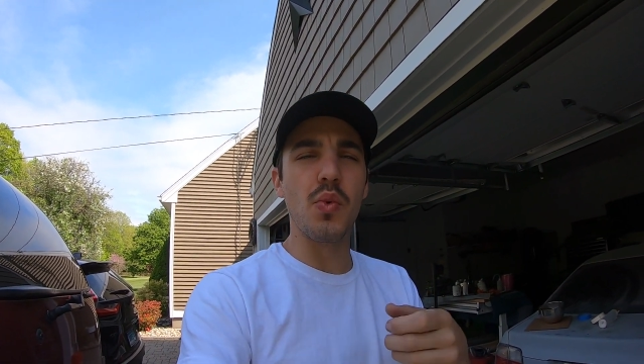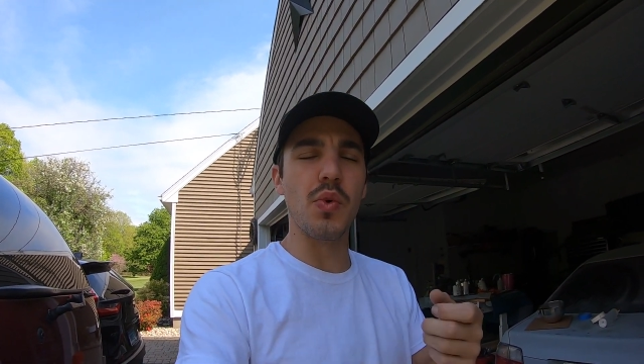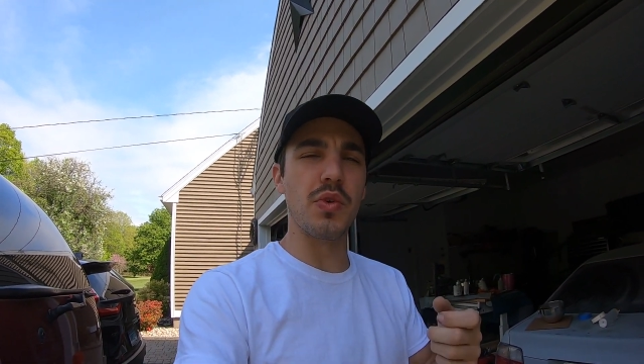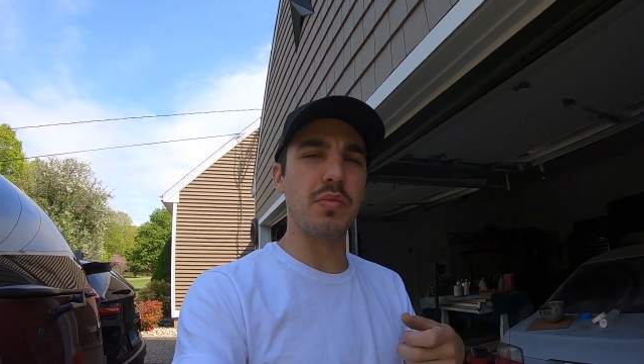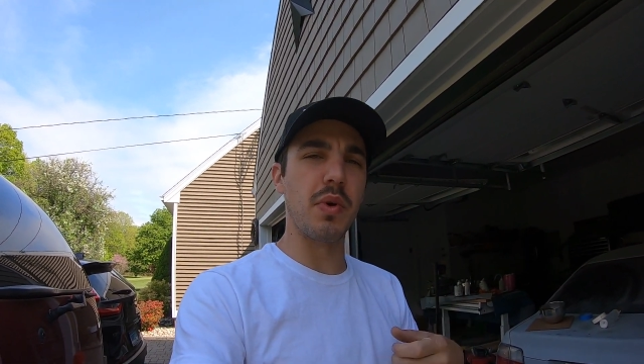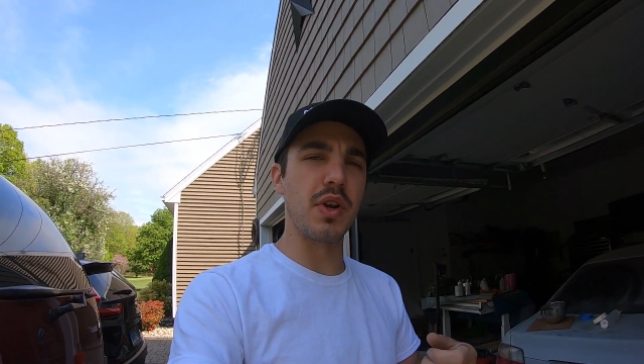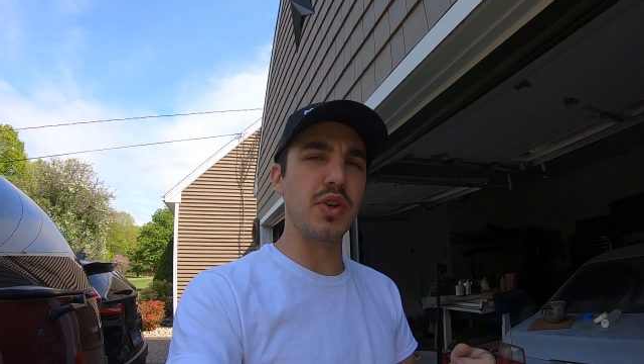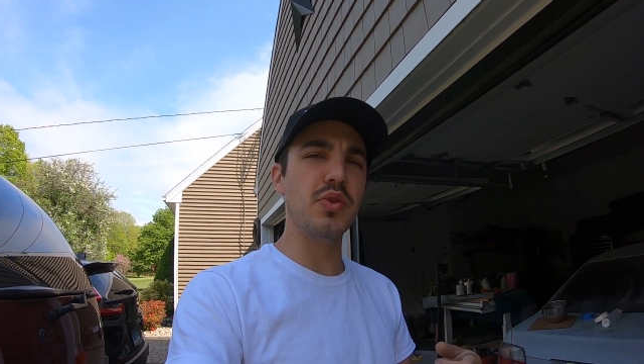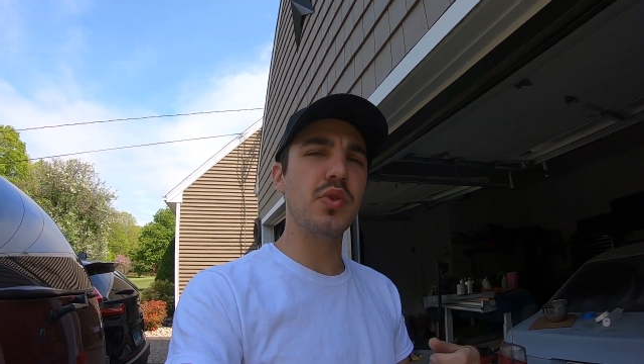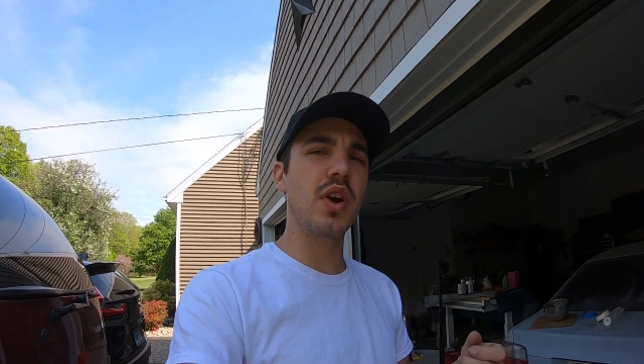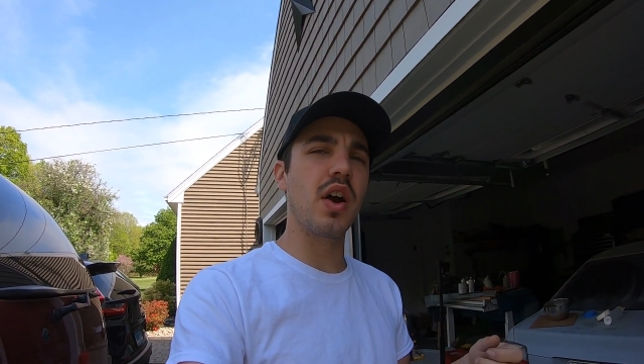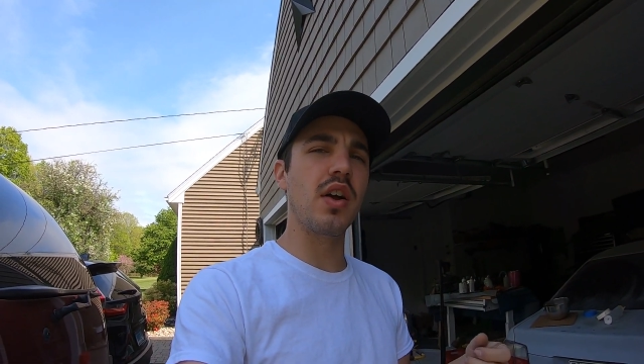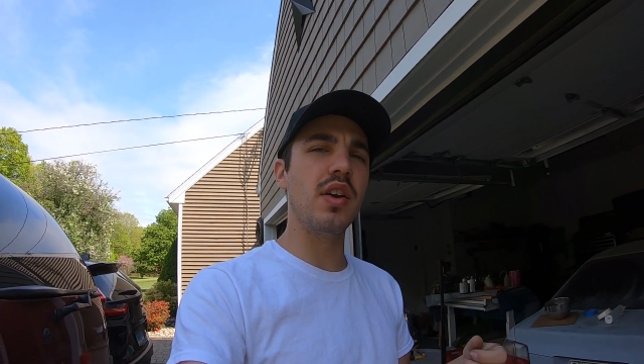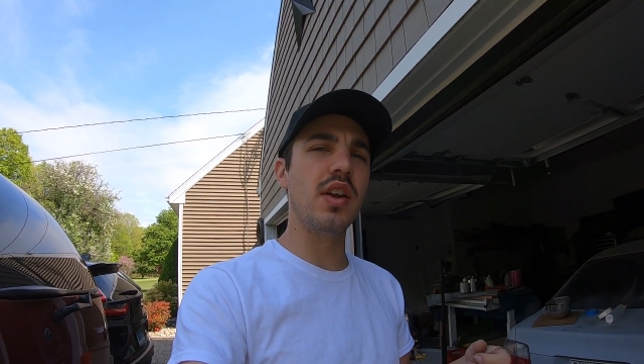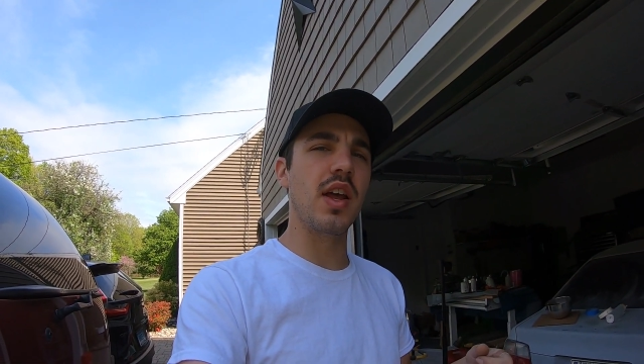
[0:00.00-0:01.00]
with my new
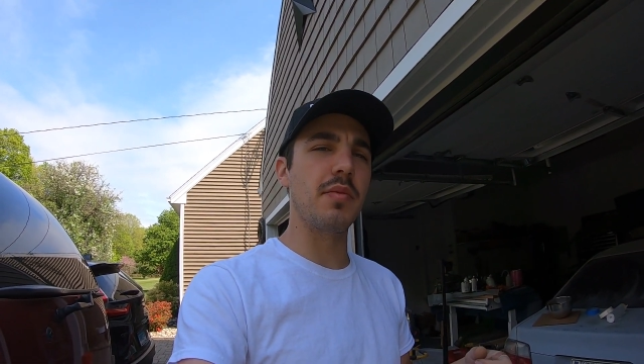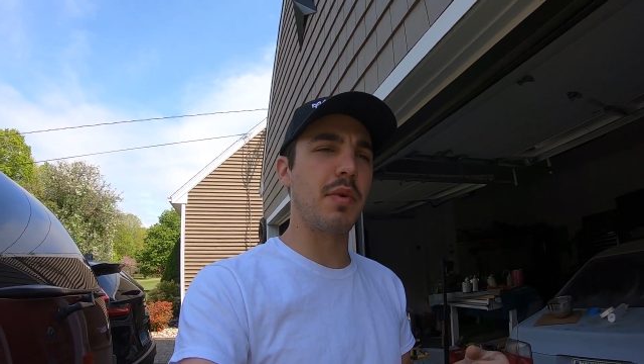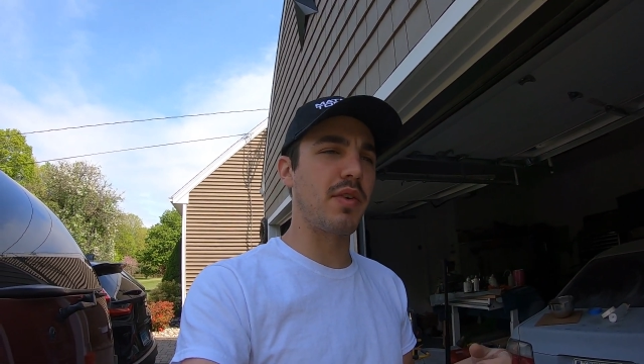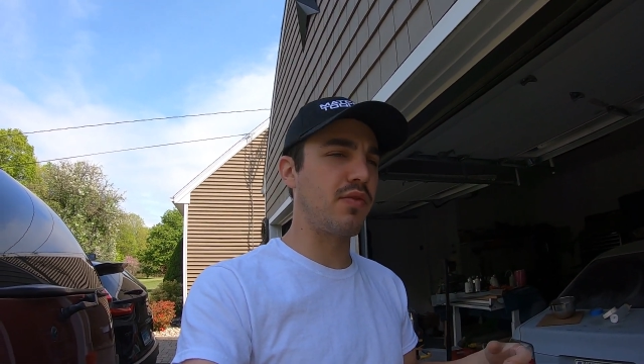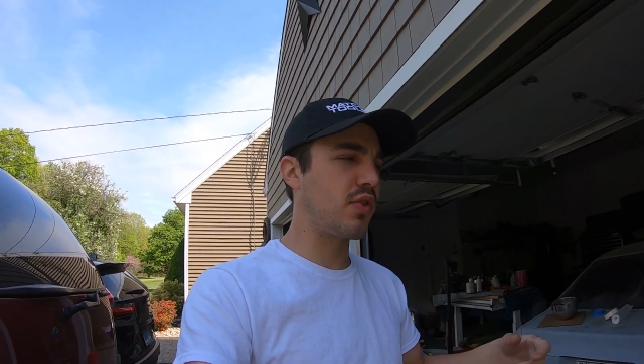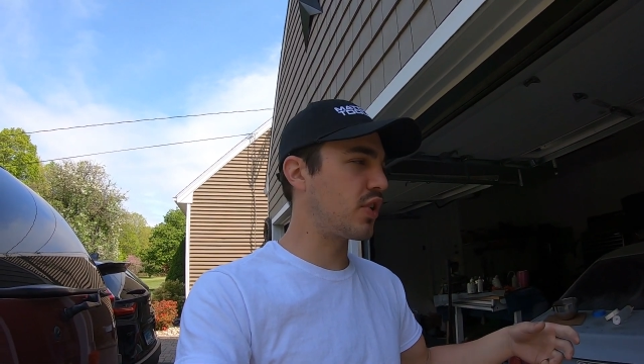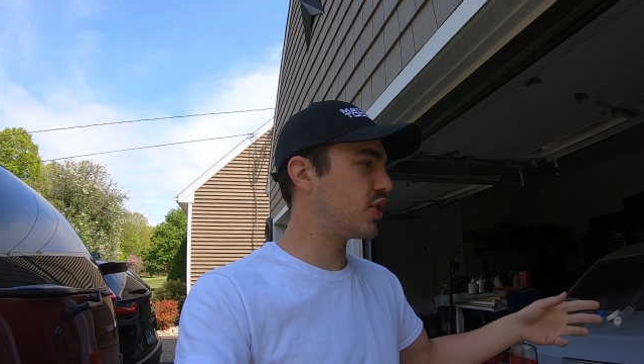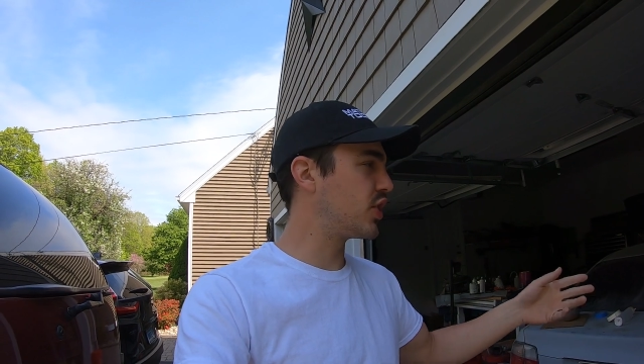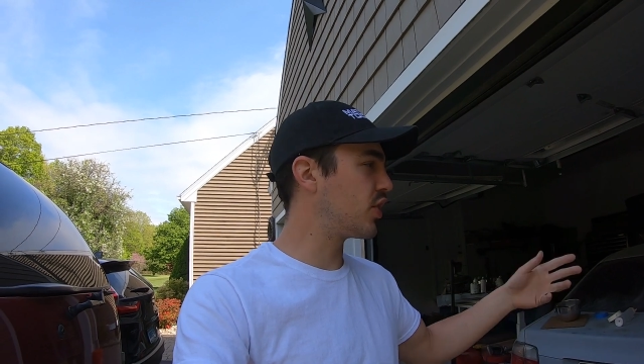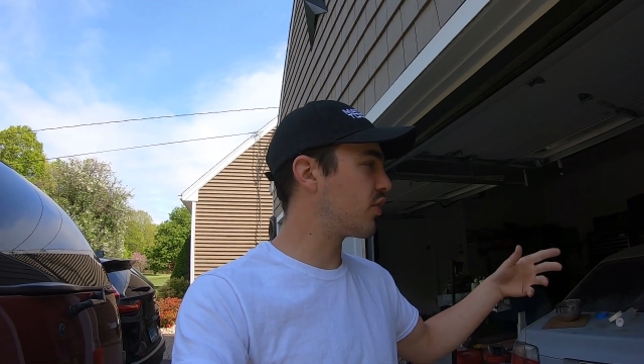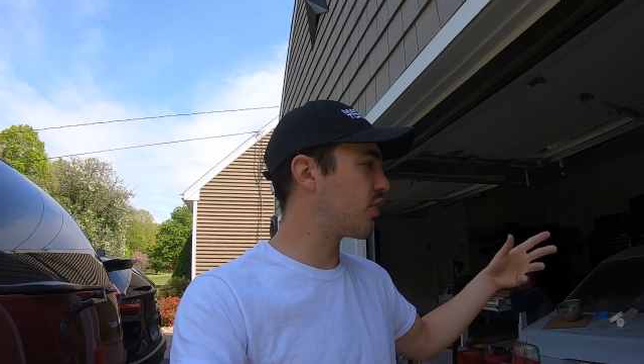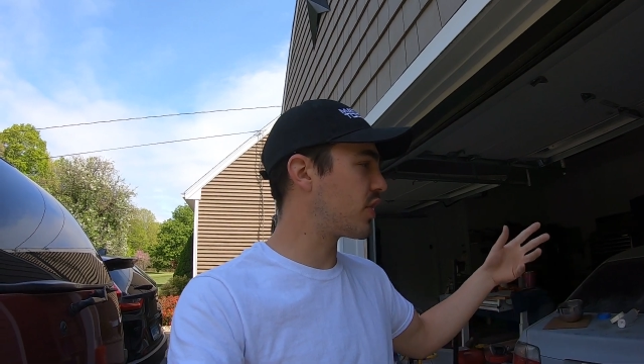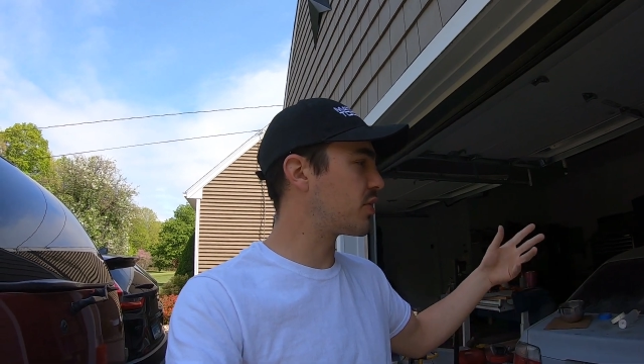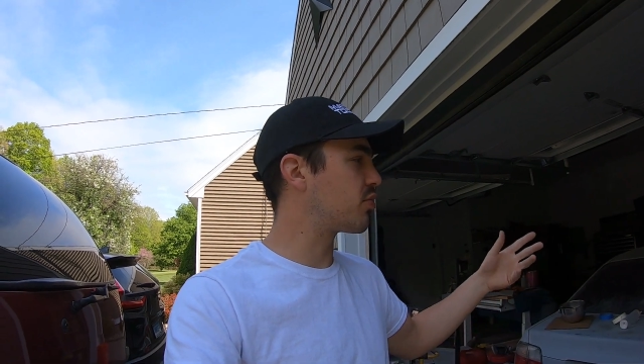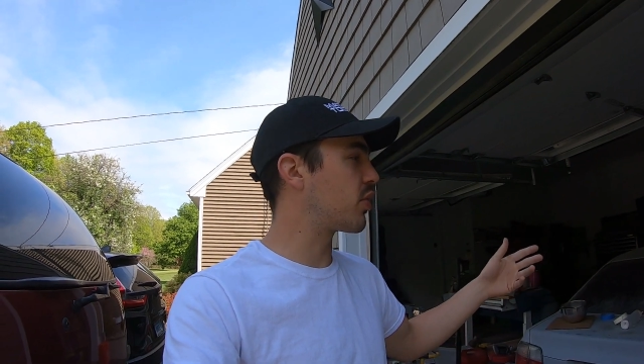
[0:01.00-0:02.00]
gun and my fresh
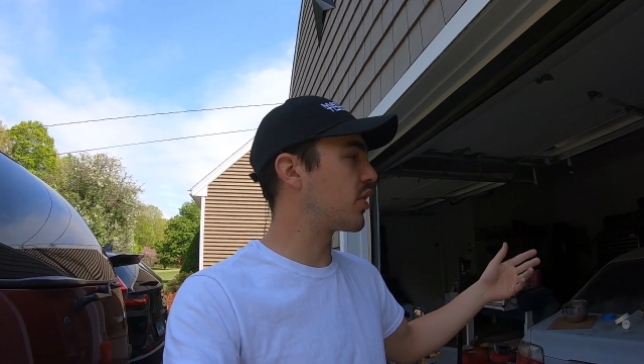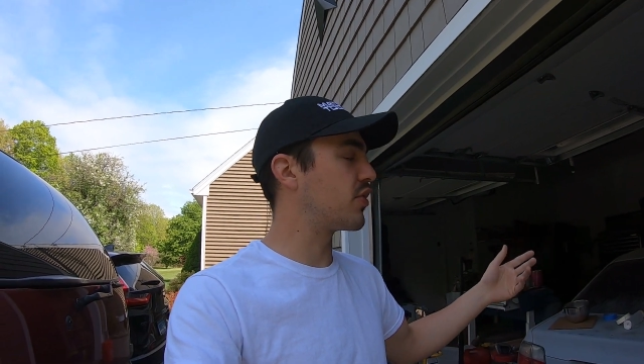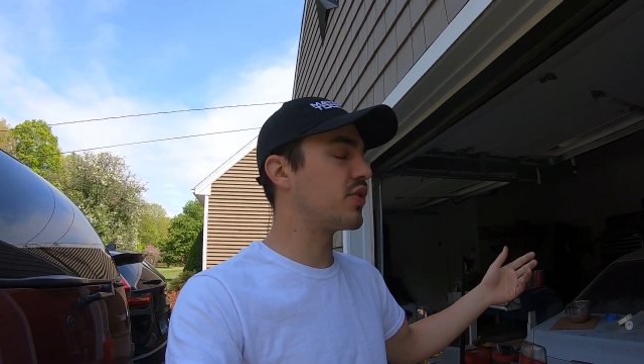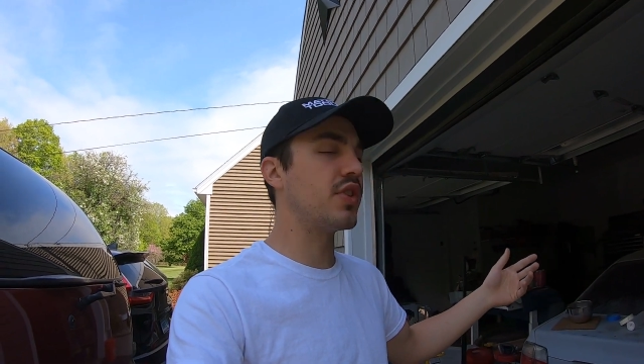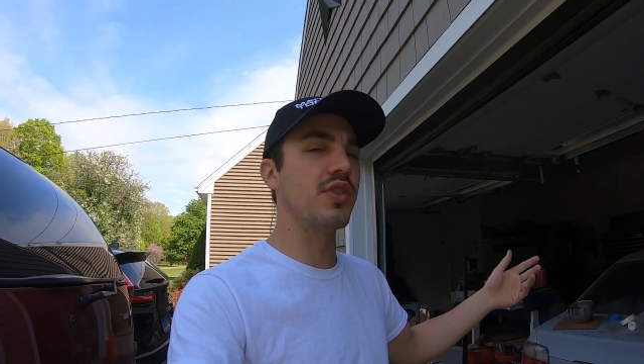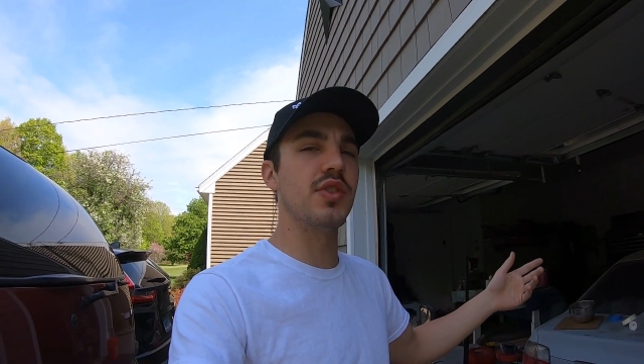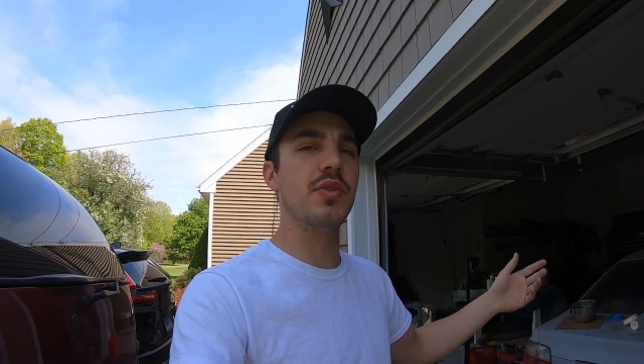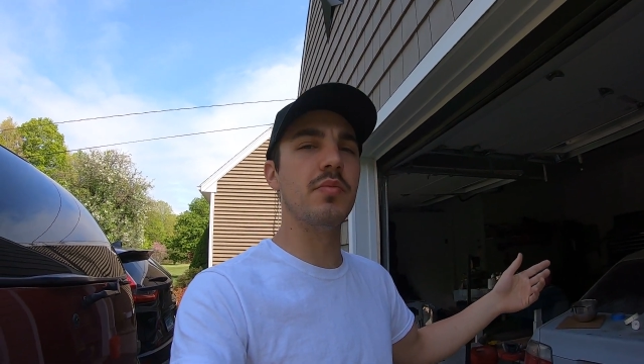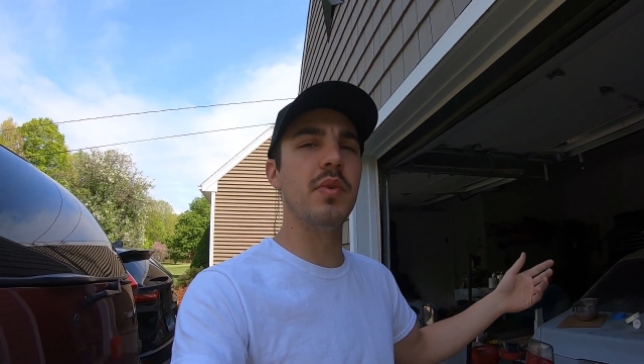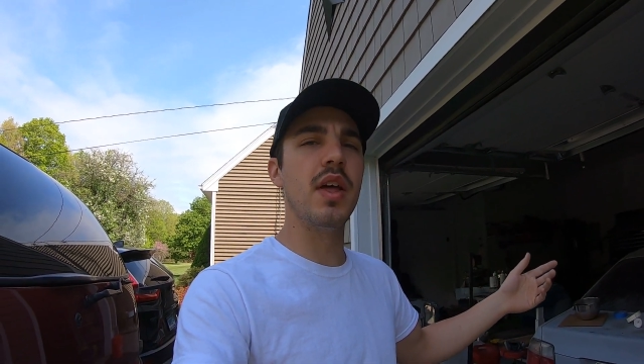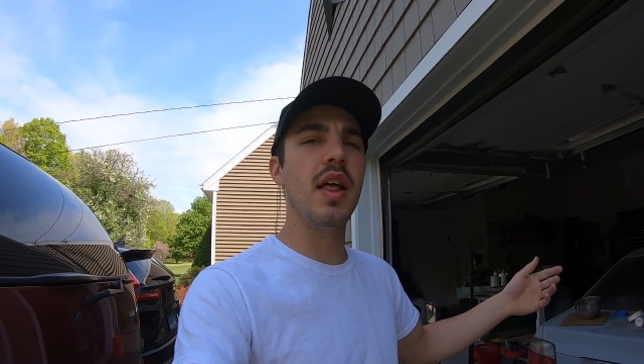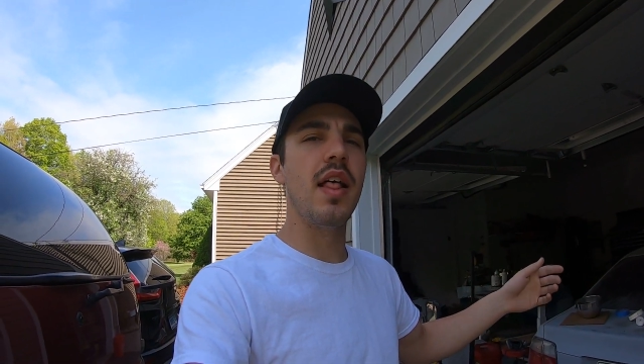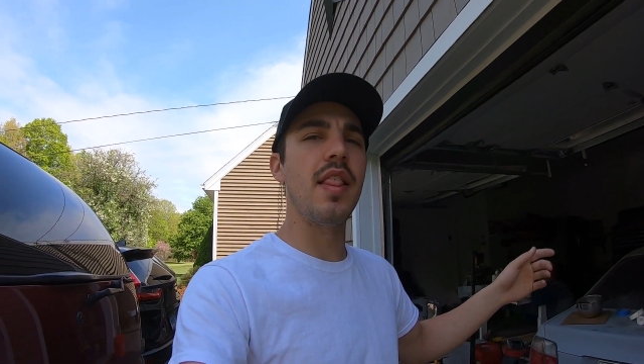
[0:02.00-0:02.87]
air respirator system.